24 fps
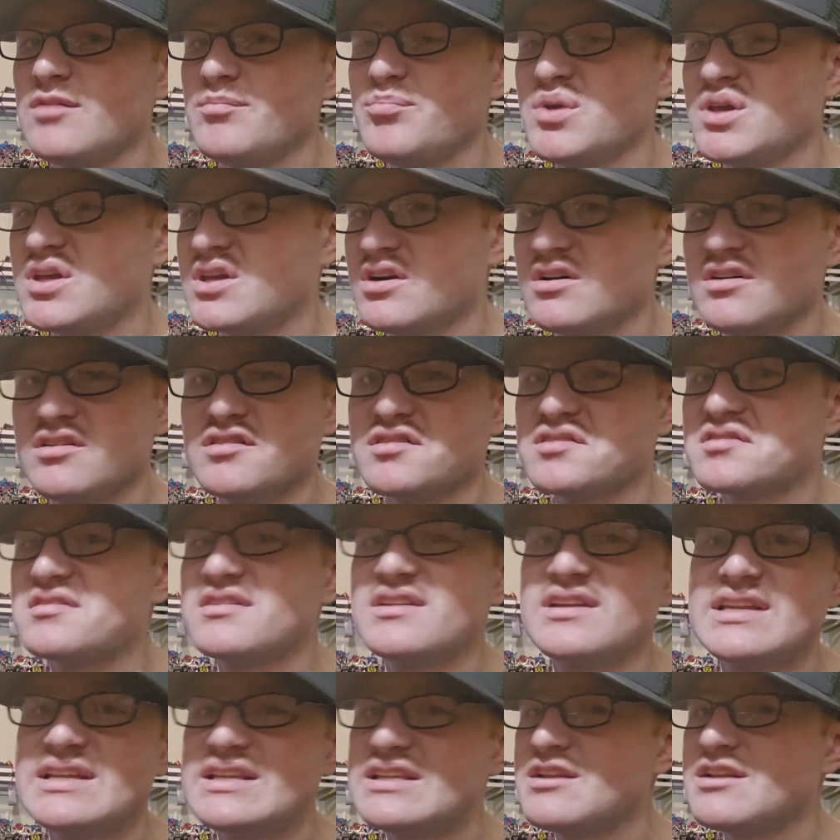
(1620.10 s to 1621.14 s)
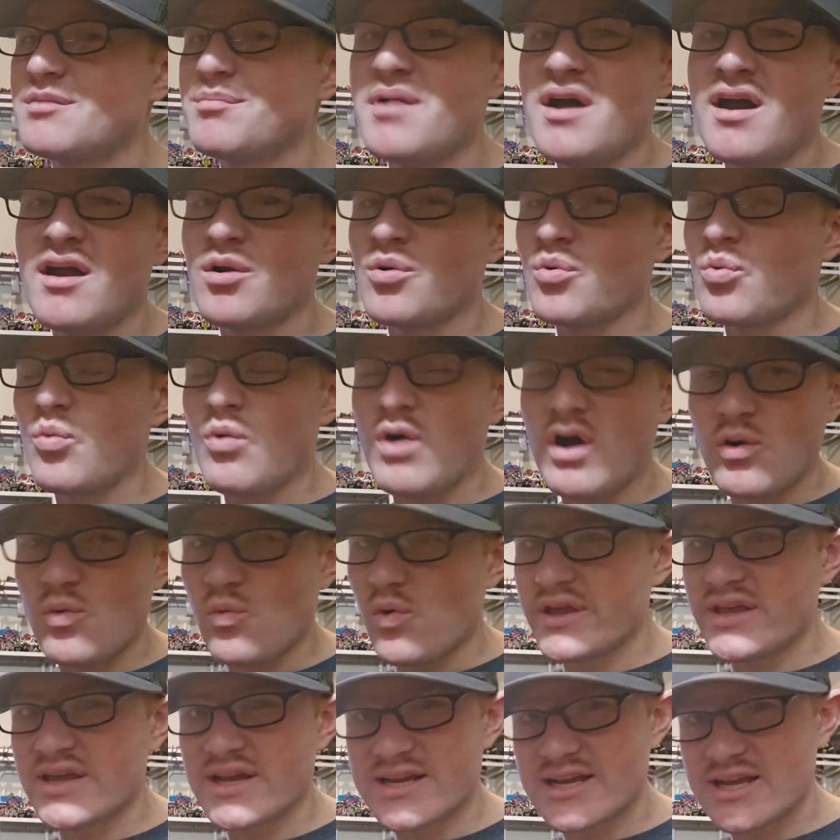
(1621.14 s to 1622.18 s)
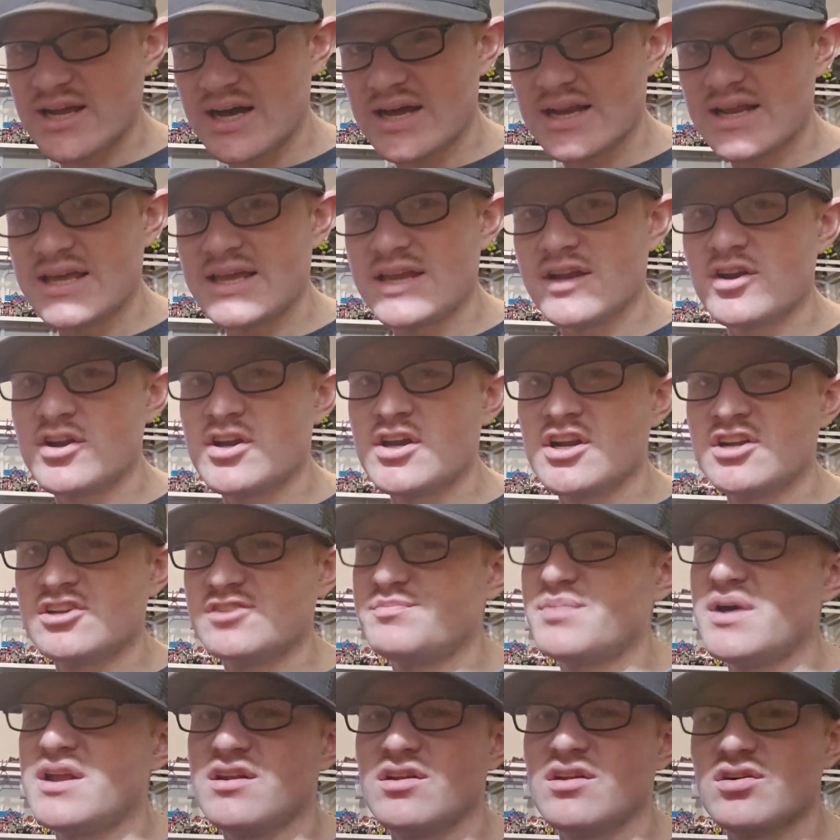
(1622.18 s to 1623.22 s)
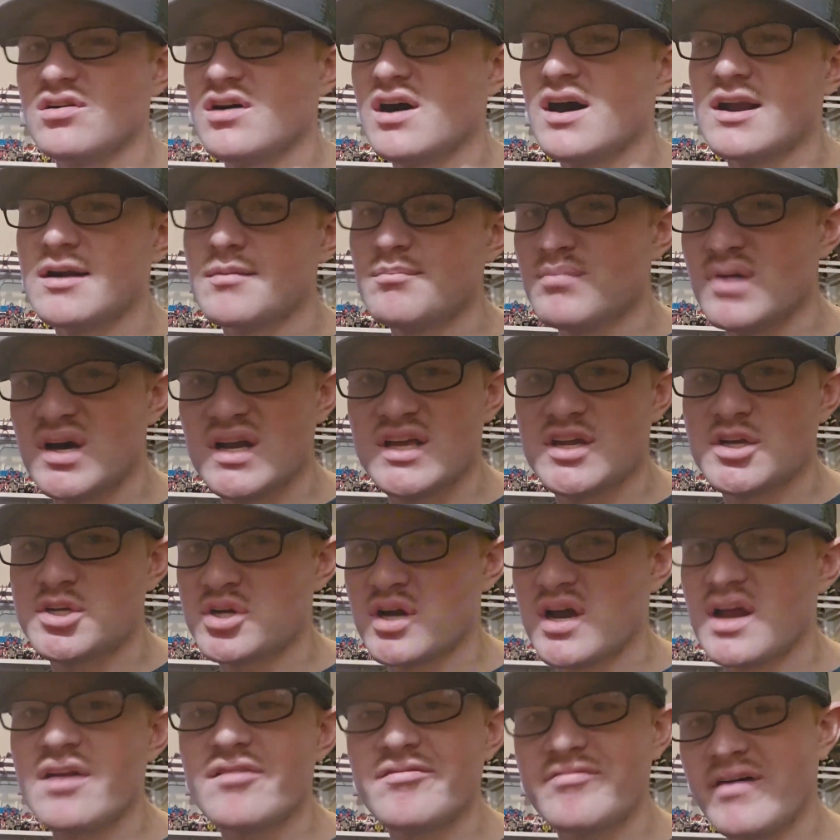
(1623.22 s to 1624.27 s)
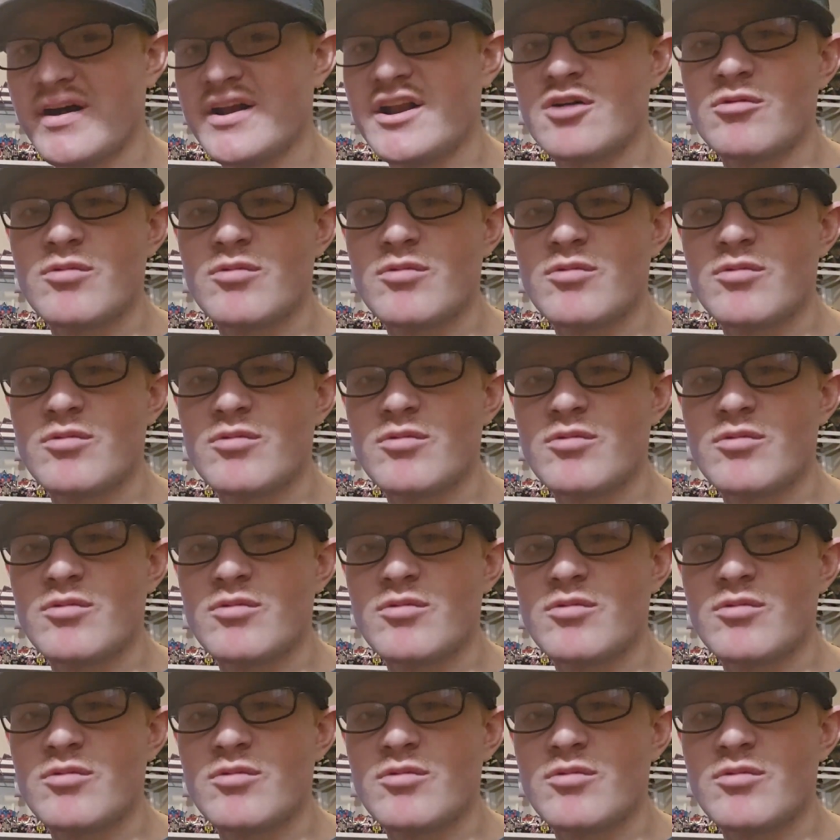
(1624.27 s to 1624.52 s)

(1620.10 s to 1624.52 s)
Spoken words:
because no matter what way you cut it, you're going to spend a lot of money trying to find a